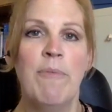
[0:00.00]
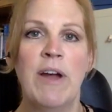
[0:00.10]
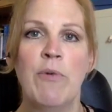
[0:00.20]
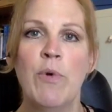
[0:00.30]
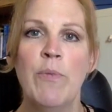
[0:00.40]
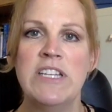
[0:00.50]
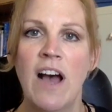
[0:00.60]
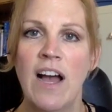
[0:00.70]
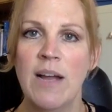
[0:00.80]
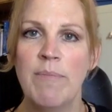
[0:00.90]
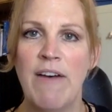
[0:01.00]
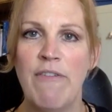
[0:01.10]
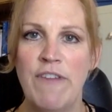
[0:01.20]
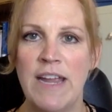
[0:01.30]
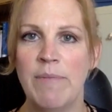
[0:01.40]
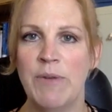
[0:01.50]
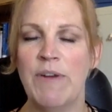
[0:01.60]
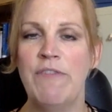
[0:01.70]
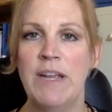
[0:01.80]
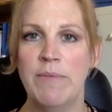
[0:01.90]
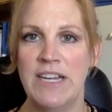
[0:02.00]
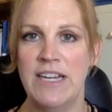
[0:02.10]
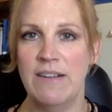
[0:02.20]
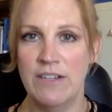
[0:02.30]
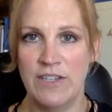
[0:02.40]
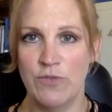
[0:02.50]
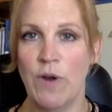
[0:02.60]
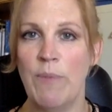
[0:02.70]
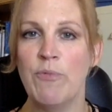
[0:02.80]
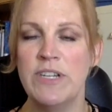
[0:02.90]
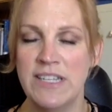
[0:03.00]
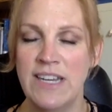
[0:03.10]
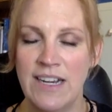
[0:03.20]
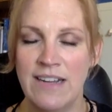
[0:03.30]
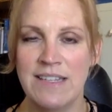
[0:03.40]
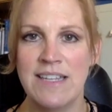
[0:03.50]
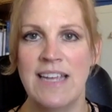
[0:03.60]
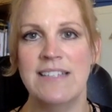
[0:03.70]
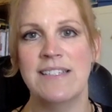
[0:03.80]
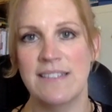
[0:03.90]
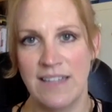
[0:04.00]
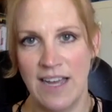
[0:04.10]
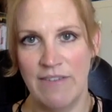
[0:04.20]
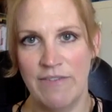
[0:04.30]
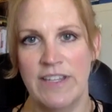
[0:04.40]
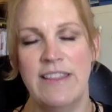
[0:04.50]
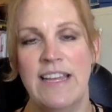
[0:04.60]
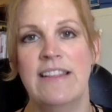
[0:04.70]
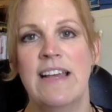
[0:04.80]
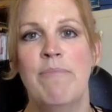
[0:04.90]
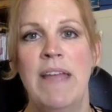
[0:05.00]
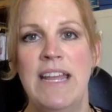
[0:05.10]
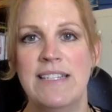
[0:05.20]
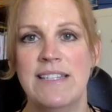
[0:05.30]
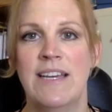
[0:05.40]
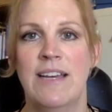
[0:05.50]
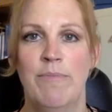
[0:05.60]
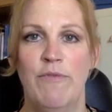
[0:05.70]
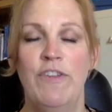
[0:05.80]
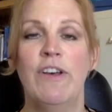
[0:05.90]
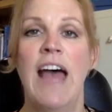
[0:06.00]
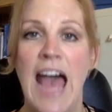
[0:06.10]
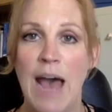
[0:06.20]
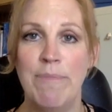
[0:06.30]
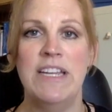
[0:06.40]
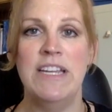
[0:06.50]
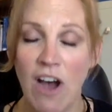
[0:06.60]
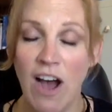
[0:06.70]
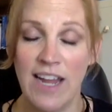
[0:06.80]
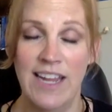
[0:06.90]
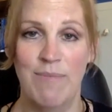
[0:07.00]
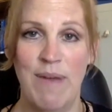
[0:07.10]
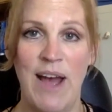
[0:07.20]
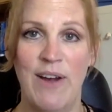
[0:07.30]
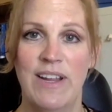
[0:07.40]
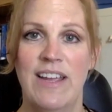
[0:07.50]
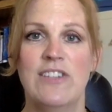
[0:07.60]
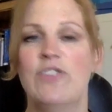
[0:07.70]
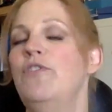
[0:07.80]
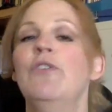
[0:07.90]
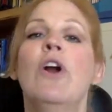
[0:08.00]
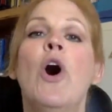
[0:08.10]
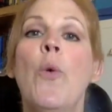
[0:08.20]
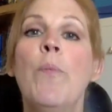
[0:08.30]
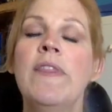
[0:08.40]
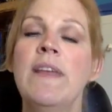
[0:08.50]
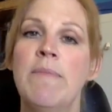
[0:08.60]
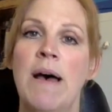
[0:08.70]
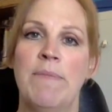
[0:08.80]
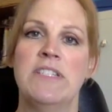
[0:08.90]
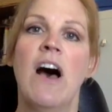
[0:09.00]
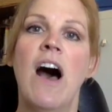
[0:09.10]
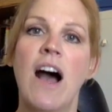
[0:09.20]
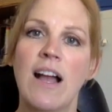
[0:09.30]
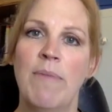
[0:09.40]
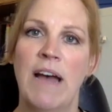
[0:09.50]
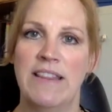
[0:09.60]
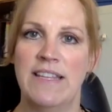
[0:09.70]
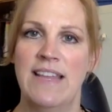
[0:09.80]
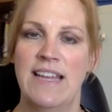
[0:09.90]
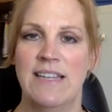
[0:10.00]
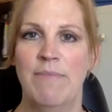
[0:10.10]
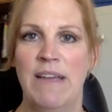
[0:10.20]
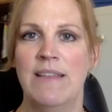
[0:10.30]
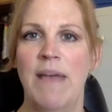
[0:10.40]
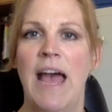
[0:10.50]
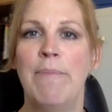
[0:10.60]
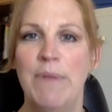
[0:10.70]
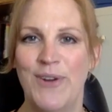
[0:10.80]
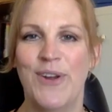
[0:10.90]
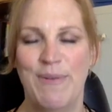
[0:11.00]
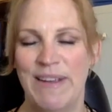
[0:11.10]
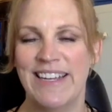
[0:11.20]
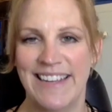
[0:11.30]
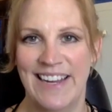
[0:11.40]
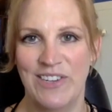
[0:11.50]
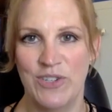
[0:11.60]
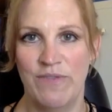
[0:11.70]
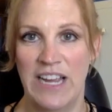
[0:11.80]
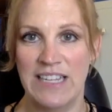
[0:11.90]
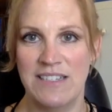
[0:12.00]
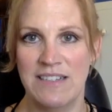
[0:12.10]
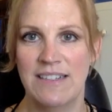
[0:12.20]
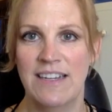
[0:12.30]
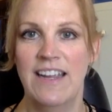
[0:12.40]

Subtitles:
But when we talk about family, what family is representing in this case is love and the things that makes them feel happy talking about. So if you could open them up and talk about the things that make them happy, you're going to make a connection faster.